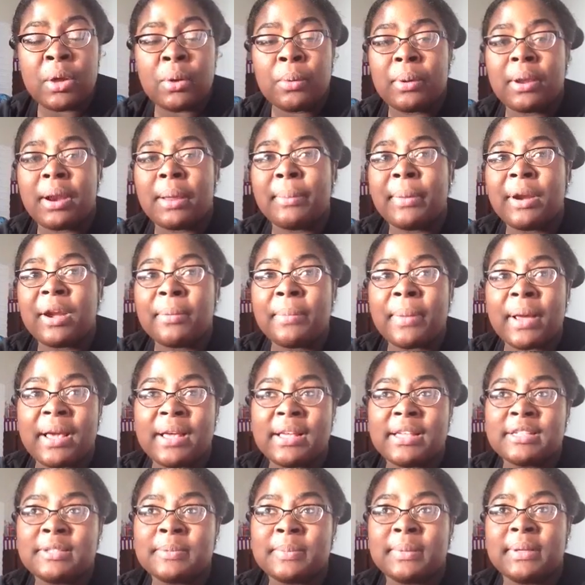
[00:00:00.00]
When I married my
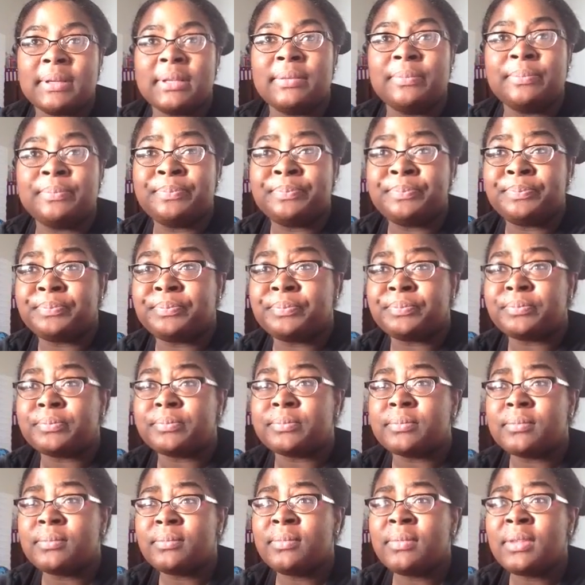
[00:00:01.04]
husband,
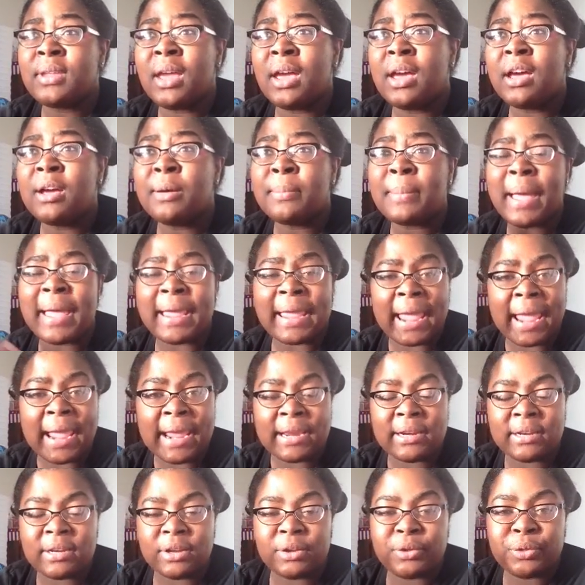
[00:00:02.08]
I
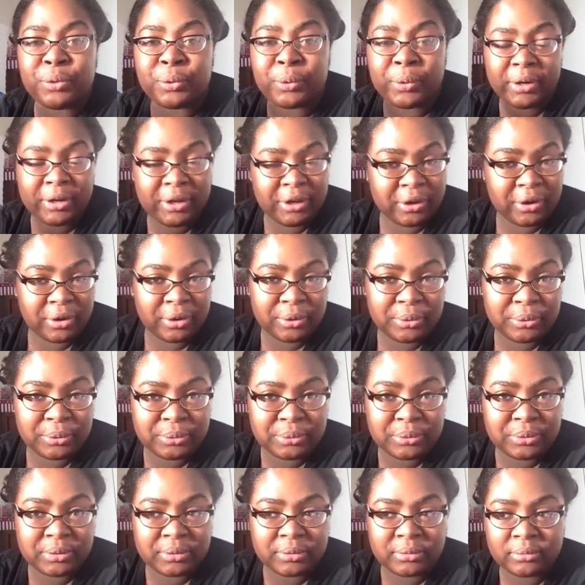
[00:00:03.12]
gained a
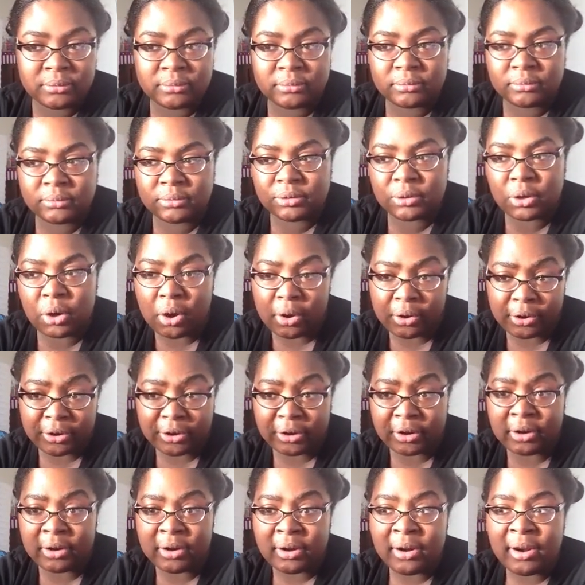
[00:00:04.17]
3-year-old
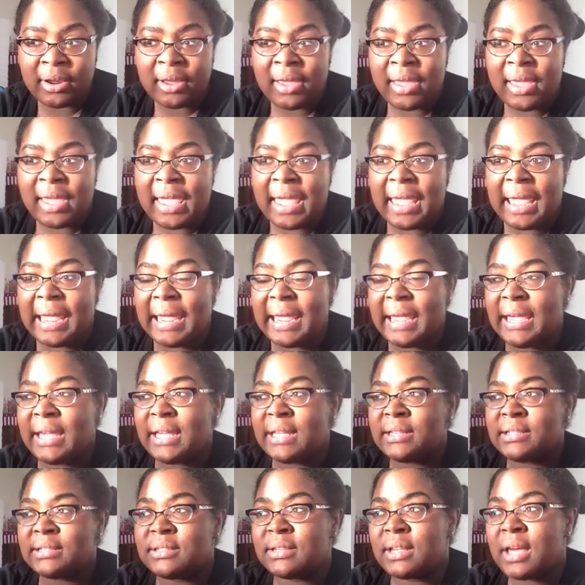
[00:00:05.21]
daughter,
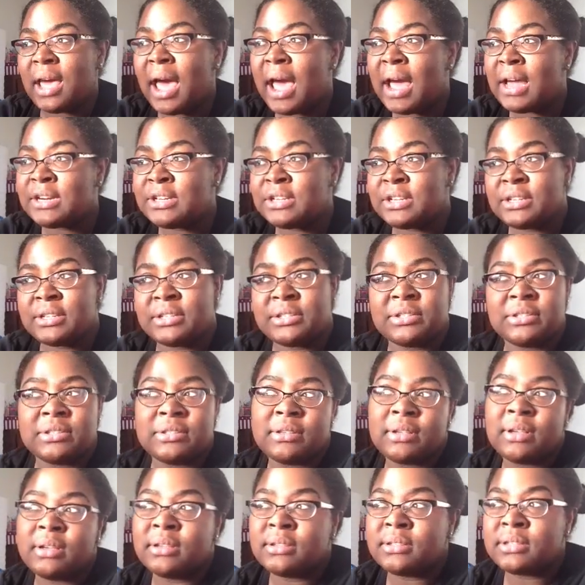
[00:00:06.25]
and I
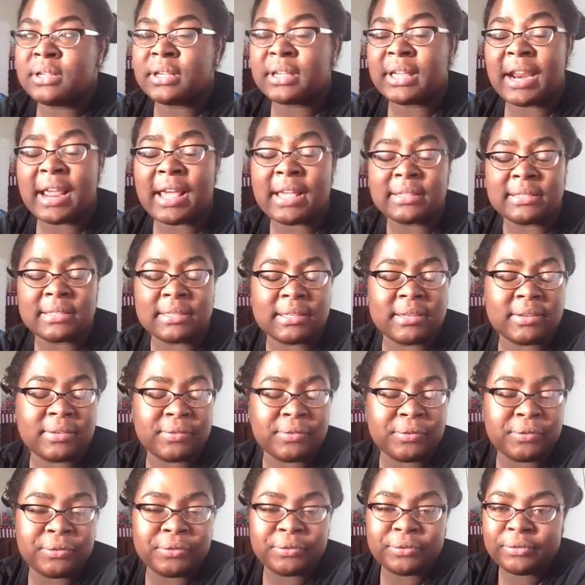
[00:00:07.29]
just took it as
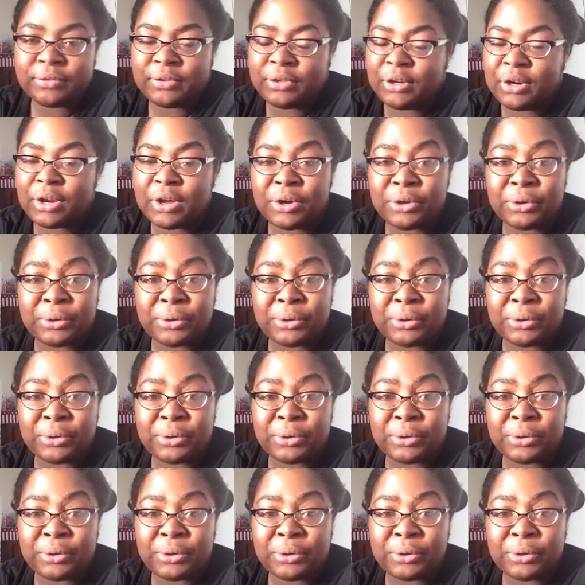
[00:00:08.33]
if, I'm